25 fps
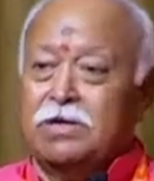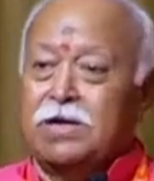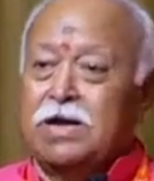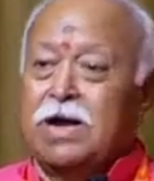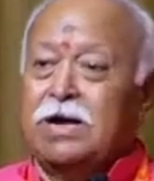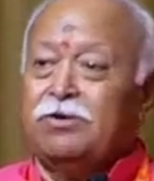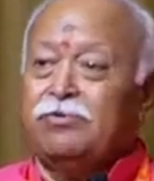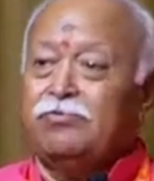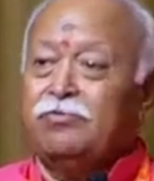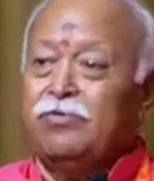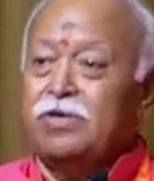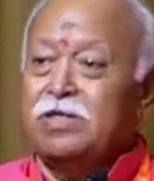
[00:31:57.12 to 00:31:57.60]

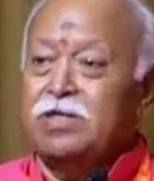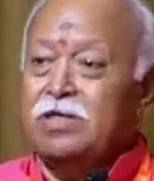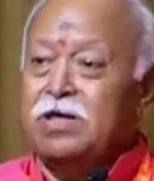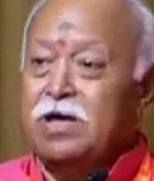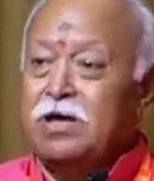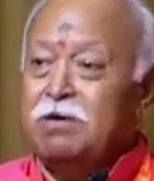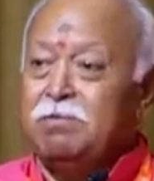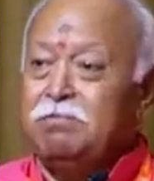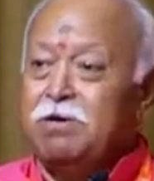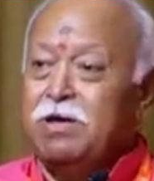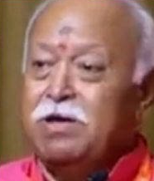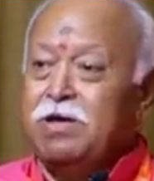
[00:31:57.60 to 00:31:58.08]
but that
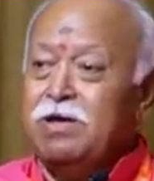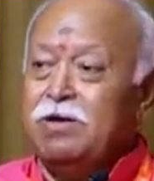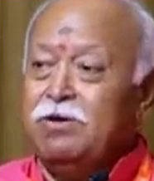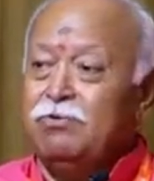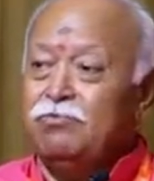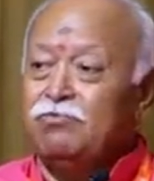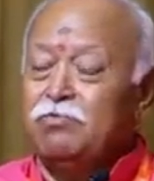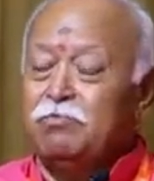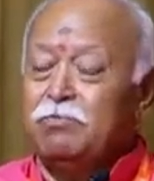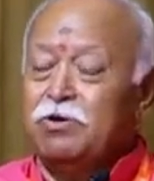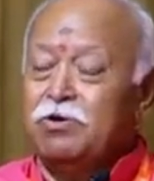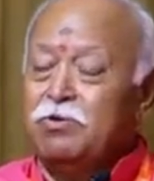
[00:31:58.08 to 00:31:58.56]

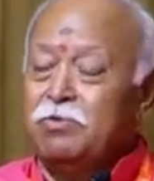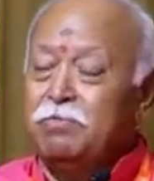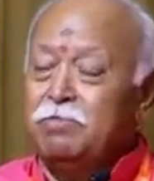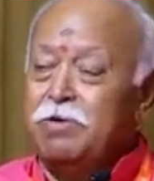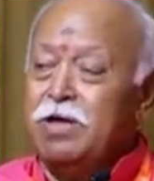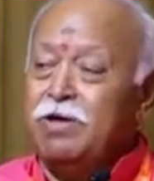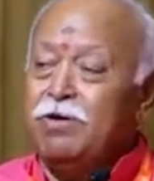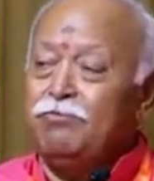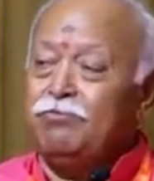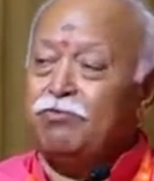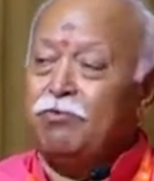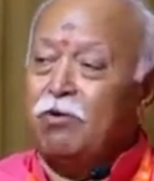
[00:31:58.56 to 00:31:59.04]
vijay
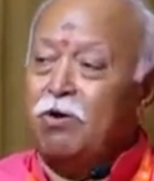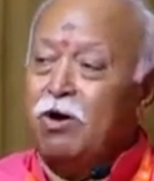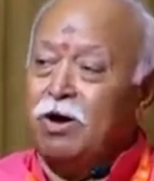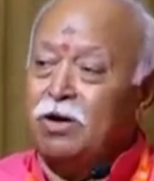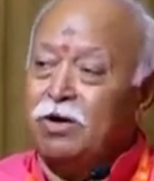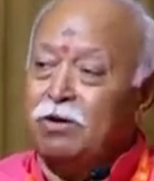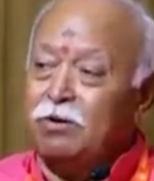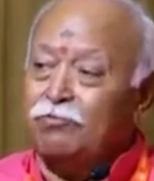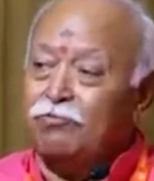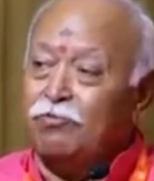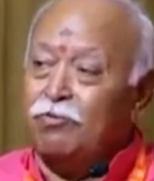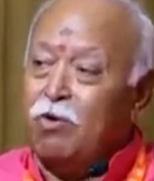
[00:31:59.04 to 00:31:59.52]
will be
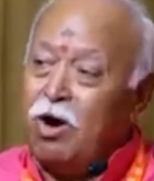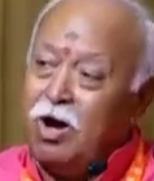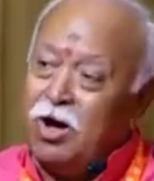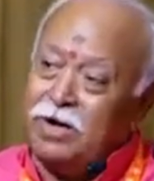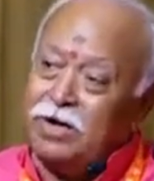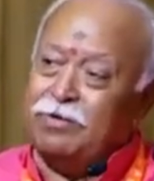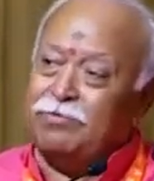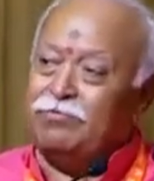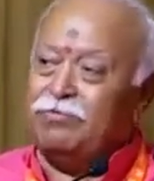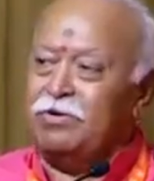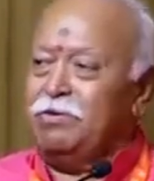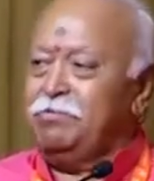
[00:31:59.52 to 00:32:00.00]
for
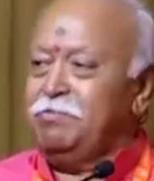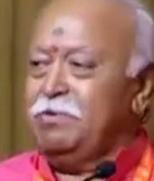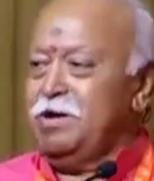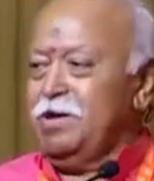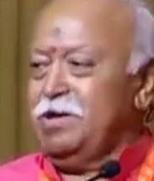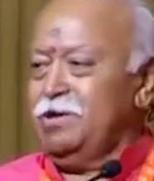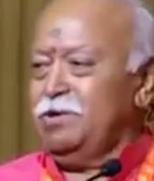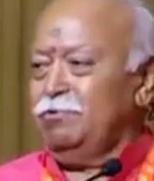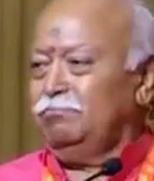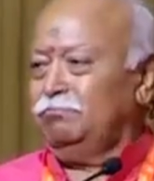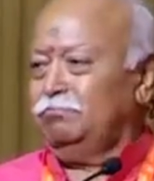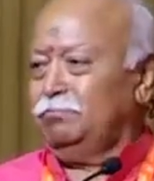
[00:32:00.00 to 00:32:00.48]

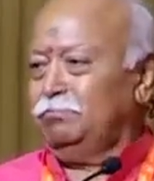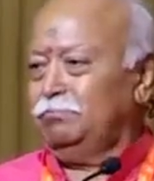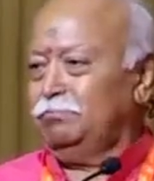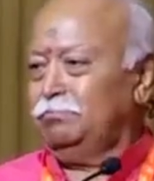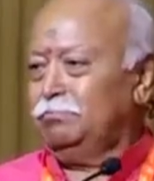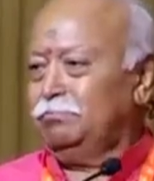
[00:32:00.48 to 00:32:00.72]
everybody.